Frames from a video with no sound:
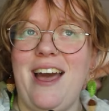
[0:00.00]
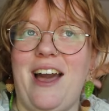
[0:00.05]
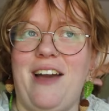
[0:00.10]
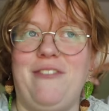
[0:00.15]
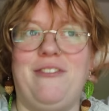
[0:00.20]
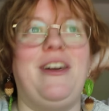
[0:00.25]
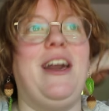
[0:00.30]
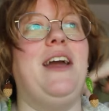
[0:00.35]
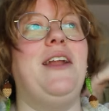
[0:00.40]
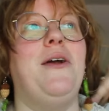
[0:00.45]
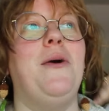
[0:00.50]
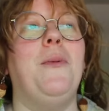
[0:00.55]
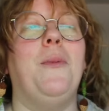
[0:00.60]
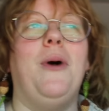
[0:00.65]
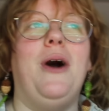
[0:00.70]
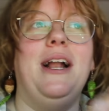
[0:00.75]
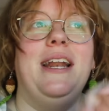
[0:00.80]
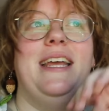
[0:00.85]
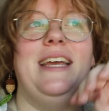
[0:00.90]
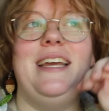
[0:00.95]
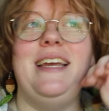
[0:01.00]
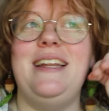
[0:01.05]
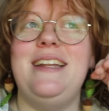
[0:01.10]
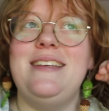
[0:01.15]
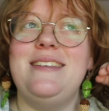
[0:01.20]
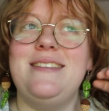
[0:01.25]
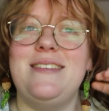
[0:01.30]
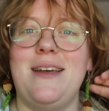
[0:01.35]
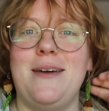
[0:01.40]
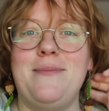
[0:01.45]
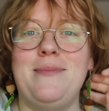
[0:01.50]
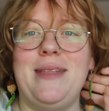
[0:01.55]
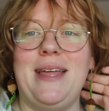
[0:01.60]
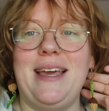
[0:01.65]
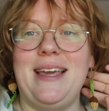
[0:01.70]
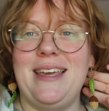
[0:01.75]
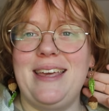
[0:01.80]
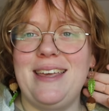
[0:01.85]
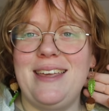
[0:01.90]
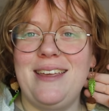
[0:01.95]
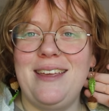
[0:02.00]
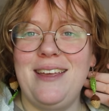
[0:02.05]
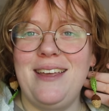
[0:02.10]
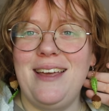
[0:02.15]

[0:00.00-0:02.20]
I've kind of wanted some, like,